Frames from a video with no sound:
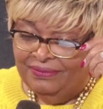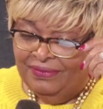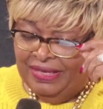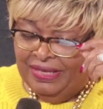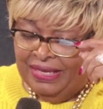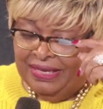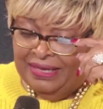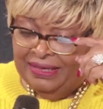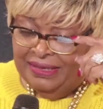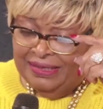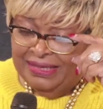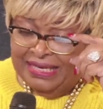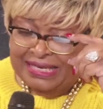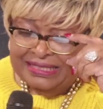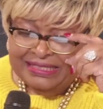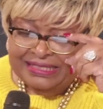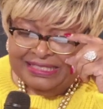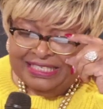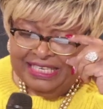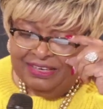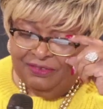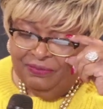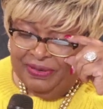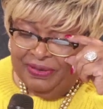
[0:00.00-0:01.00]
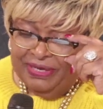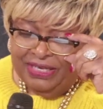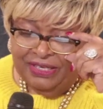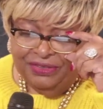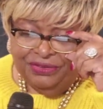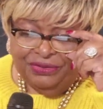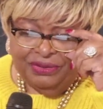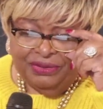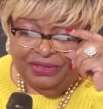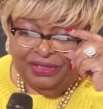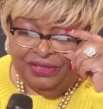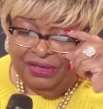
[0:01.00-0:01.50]
Let's see if we can do
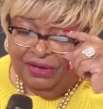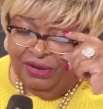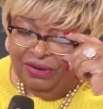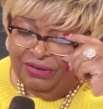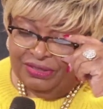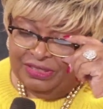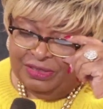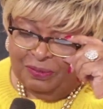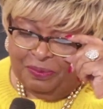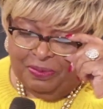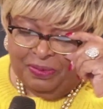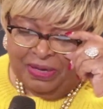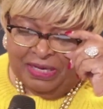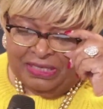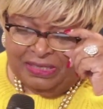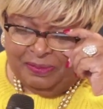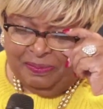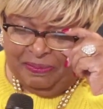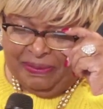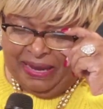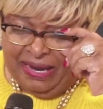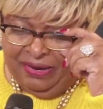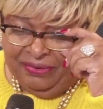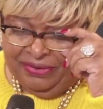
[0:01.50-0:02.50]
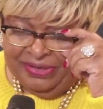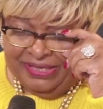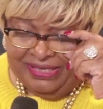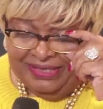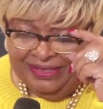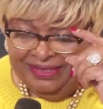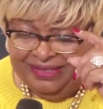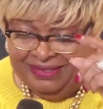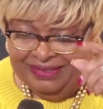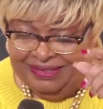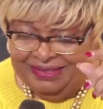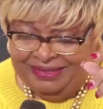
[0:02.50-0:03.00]
the laws of prosperity.
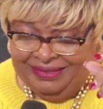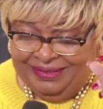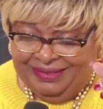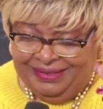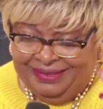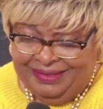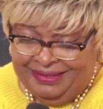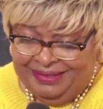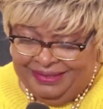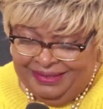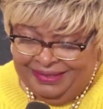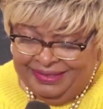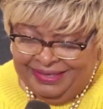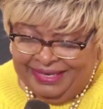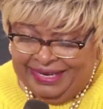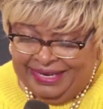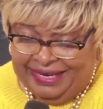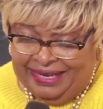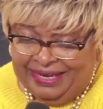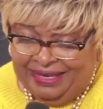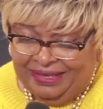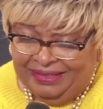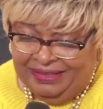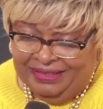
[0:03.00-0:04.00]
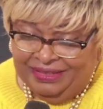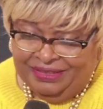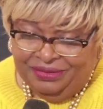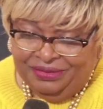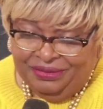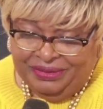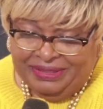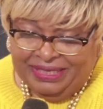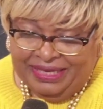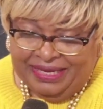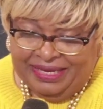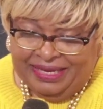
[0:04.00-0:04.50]

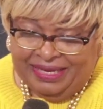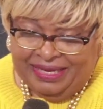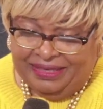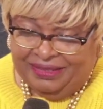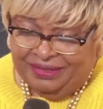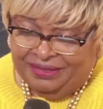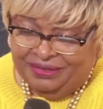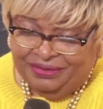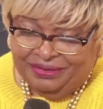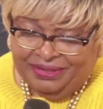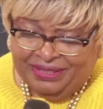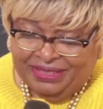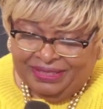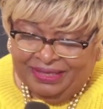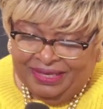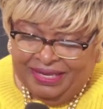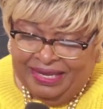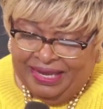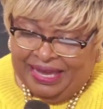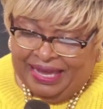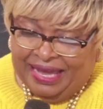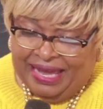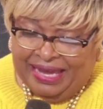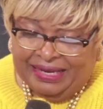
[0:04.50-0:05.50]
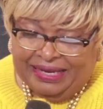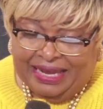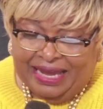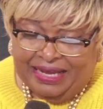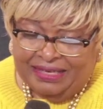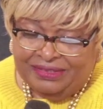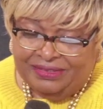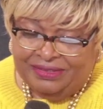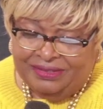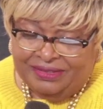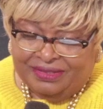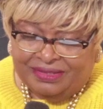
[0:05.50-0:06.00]
Hallelujah, hallelujah. I got
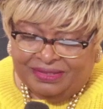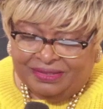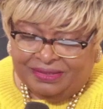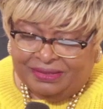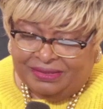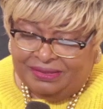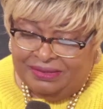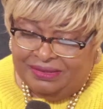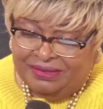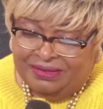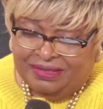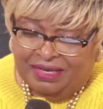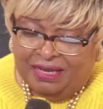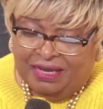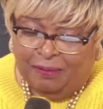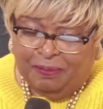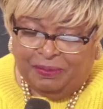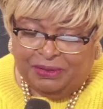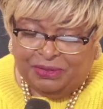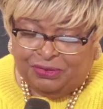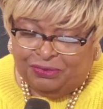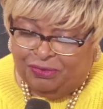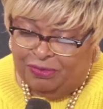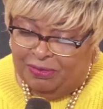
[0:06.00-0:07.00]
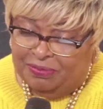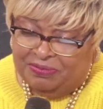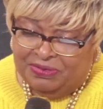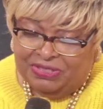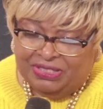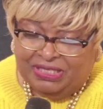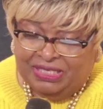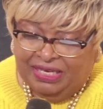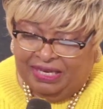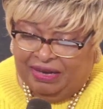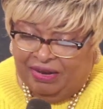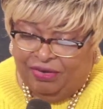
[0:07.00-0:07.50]
a couple of scriptures
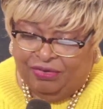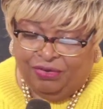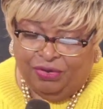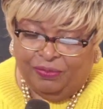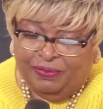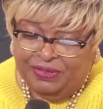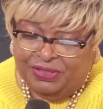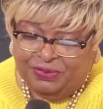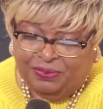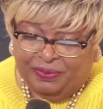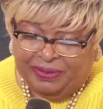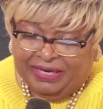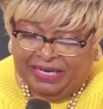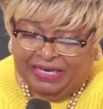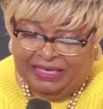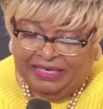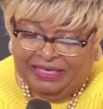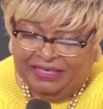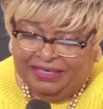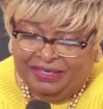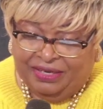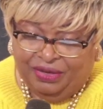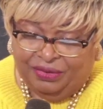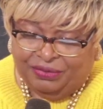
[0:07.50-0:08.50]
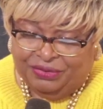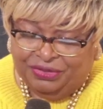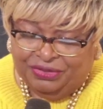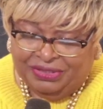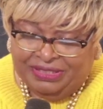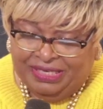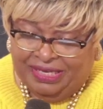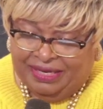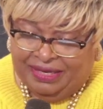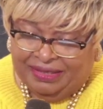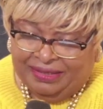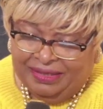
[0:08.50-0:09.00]
here. I don't know which one I need to go to
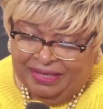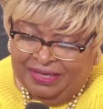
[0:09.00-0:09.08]
yet.